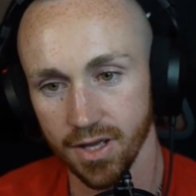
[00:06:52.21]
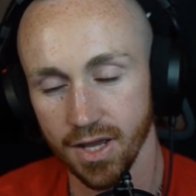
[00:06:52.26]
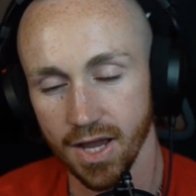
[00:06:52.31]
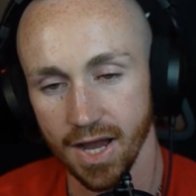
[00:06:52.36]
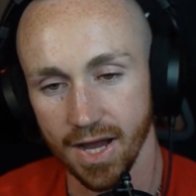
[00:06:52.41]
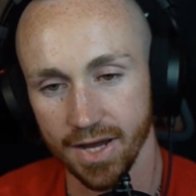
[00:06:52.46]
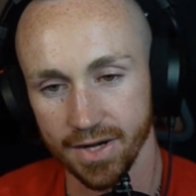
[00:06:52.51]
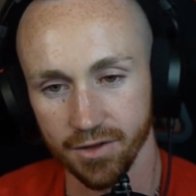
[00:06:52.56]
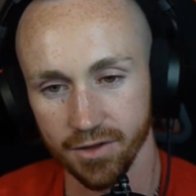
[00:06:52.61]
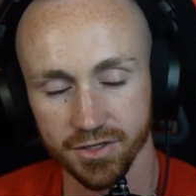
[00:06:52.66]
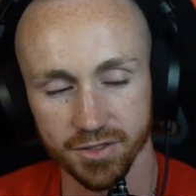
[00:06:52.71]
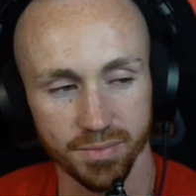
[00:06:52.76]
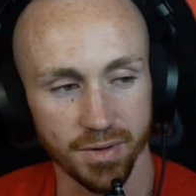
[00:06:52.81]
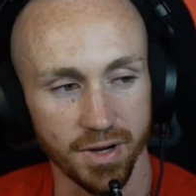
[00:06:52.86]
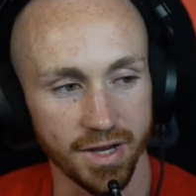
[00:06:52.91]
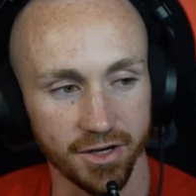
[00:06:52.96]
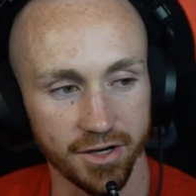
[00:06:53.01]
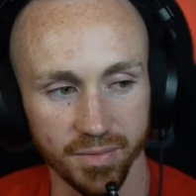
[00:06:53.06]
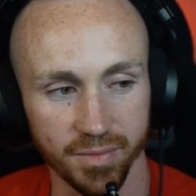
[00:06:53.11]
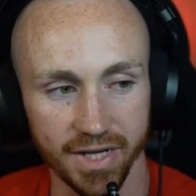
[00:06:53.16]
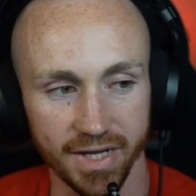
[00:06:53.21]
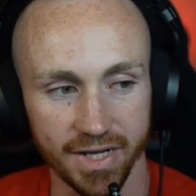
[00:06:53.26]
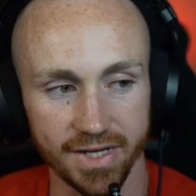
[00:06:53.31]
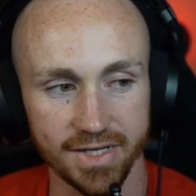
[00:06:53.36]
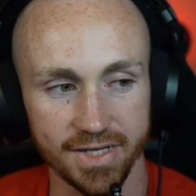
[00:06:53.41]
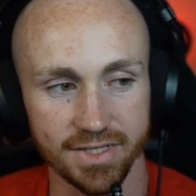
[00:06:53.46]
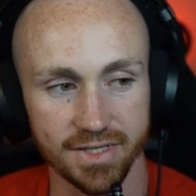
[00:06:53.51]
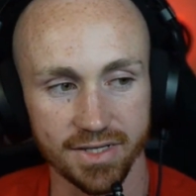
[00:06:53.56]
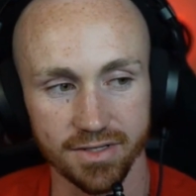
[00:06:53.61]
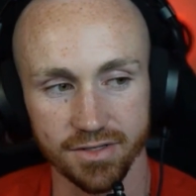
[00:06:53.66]
I know this probably don't make any
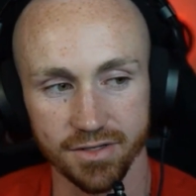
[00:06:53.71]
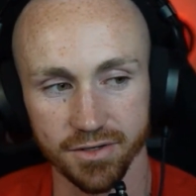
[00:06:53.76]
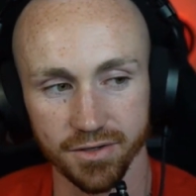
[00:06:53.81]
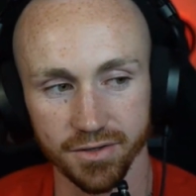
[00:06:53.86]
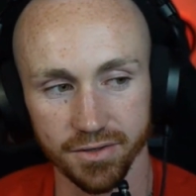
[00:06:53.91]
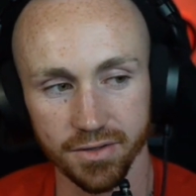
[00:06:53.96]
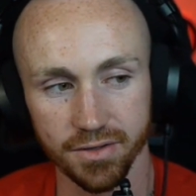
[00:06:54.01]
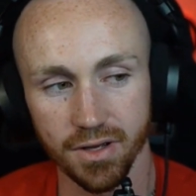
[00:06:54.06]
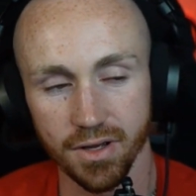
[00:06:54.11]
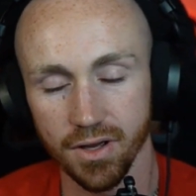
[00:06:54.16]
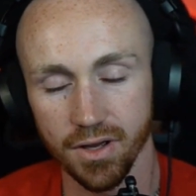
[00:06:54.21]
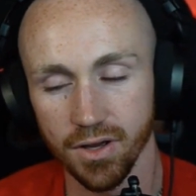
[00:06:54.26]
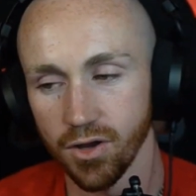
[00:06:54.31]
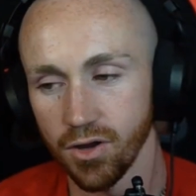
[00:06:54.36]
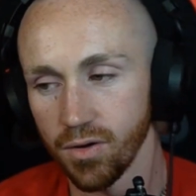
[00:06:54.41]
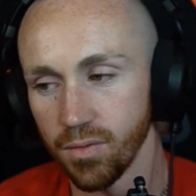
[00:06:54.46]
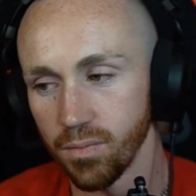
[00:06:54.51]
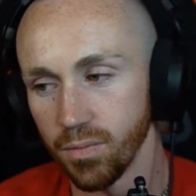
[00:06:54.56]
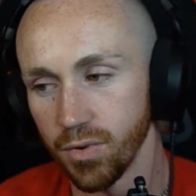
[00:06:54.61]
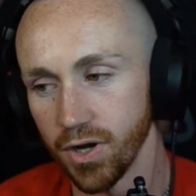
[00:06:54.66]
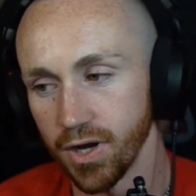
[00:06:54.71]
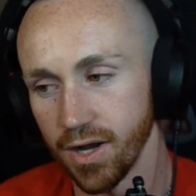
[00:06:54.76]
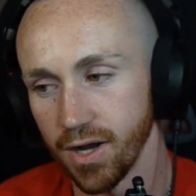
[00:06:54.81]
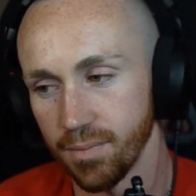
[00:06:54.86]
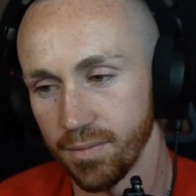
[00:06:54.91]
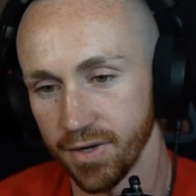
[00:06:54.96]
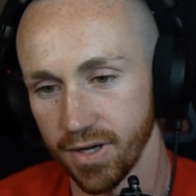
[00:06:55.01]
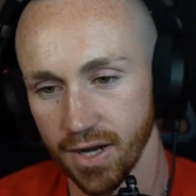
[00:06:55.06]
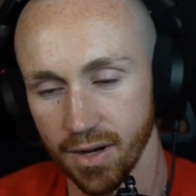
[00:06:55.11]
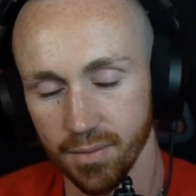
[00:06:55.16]
sense to you, but I'm
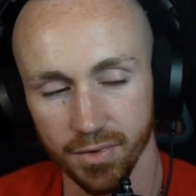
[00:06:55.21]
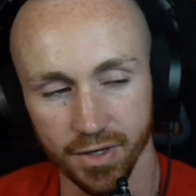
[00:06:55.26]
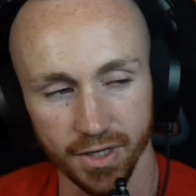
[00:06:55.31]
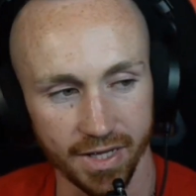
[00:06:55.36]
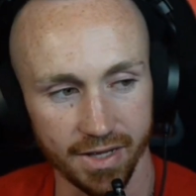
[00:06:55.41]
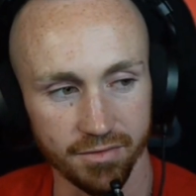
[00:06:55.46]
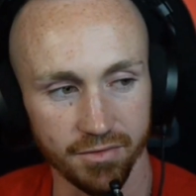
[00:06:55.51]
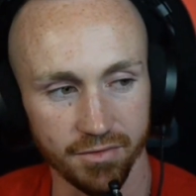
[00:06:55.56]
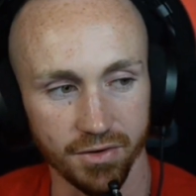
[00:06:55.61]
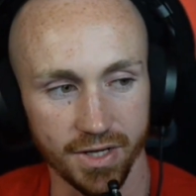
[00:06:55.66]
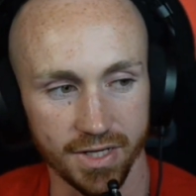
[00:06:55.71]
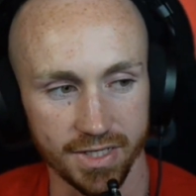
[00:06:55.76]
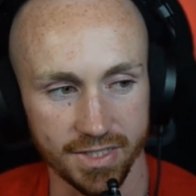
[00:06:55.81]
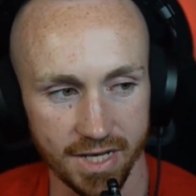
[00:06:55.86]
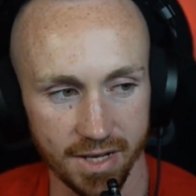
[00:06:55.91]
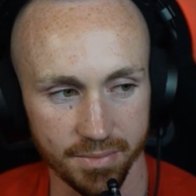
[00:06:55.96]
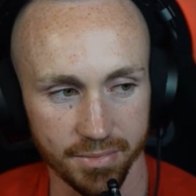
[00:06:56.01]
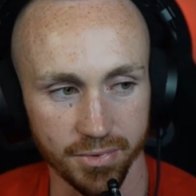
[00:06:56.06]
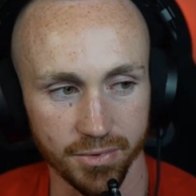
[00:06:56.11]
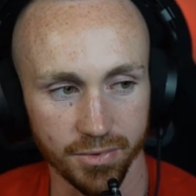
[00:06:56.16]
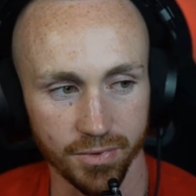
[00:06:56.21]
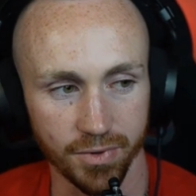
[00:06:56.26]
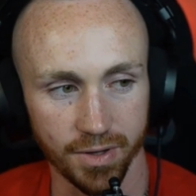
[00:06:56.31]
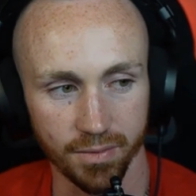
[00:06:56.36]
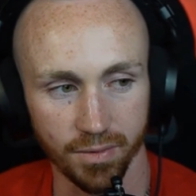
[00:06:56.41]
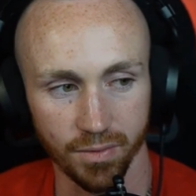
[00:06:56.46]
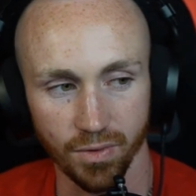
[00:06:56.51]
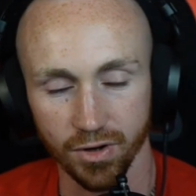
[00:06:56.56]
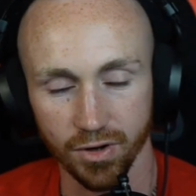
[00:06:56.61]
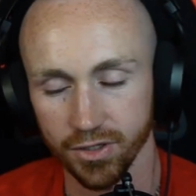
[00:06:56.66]
gonna give you an example and I'm gonna
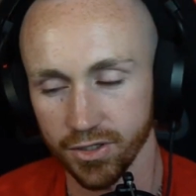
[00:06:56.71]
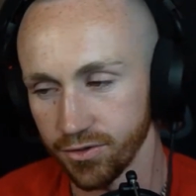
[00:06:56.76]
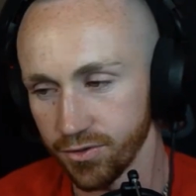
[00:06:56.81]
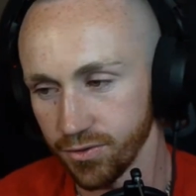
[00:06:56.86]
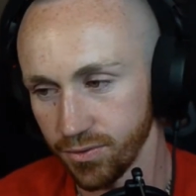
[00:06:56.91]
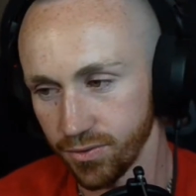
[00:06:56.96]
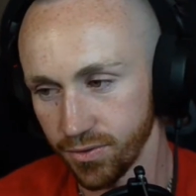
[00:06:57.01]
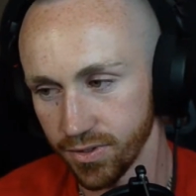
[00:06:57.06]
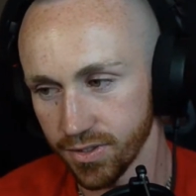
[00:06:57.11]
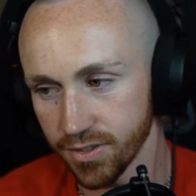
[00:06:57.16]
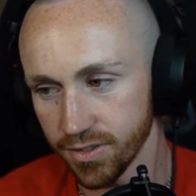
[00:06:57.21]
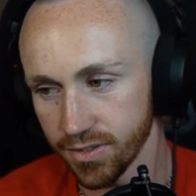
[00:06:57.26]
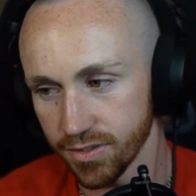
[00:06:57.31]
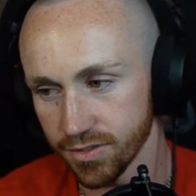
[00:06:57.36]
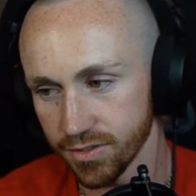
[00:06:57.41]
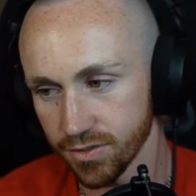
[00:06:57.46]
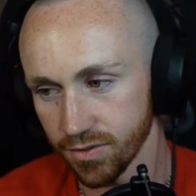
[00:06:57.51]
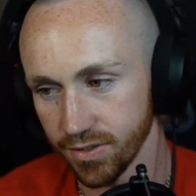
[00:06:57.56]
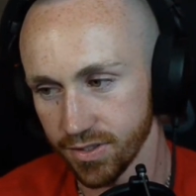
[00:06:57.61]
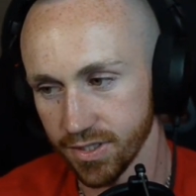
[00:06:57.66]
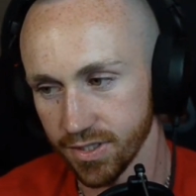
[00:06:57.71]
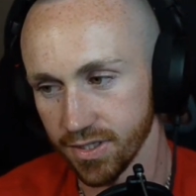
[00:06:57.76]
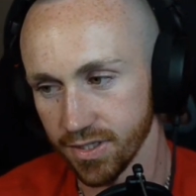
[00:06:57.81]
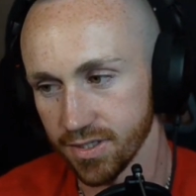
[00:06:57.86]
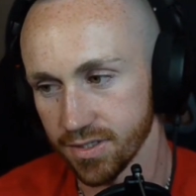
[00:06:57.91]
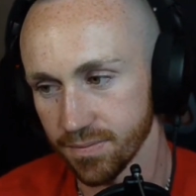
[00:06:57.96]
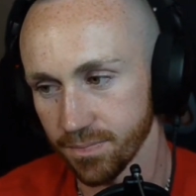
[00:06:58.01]
walk you through it so it does.